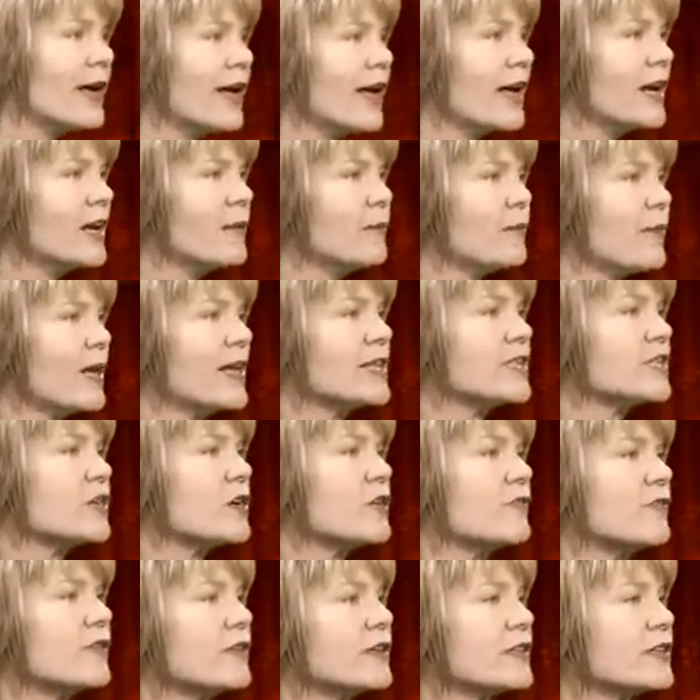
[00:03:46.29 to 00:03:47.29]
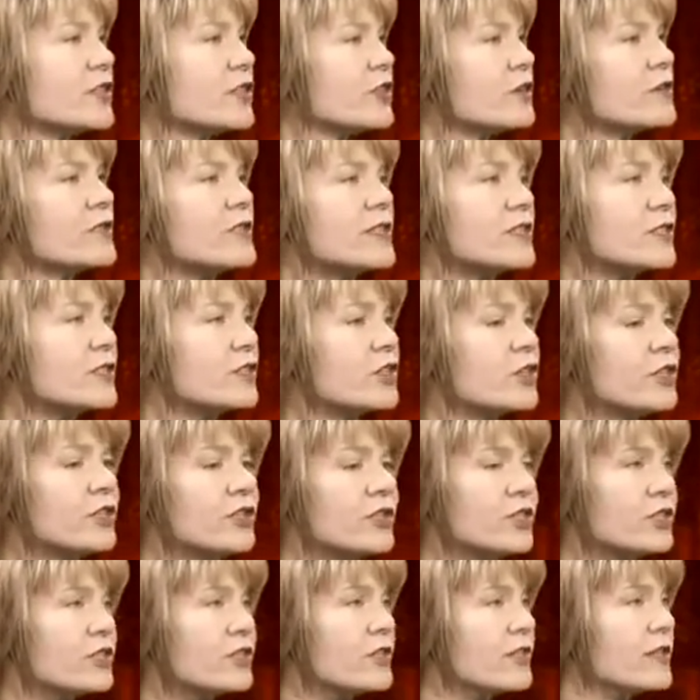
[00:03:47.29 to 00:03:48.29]
And he bends over and shows his
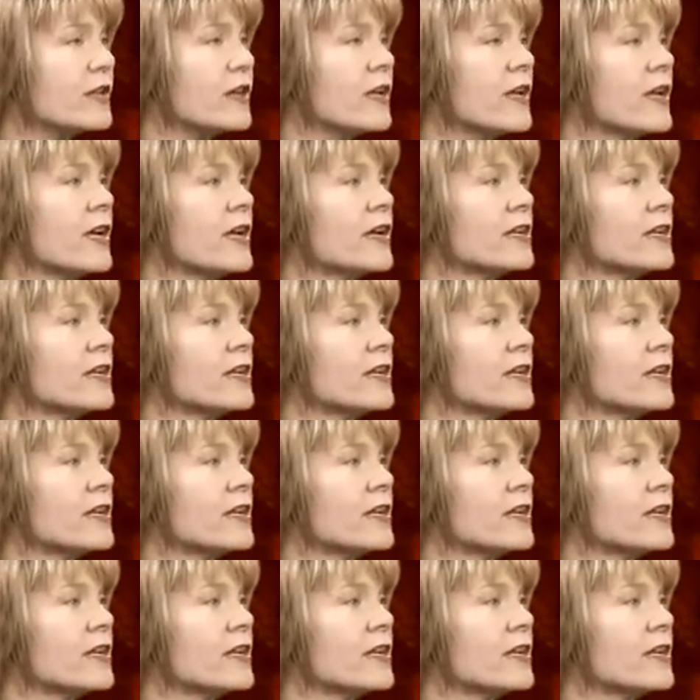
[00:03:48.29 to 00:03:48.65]
tush to the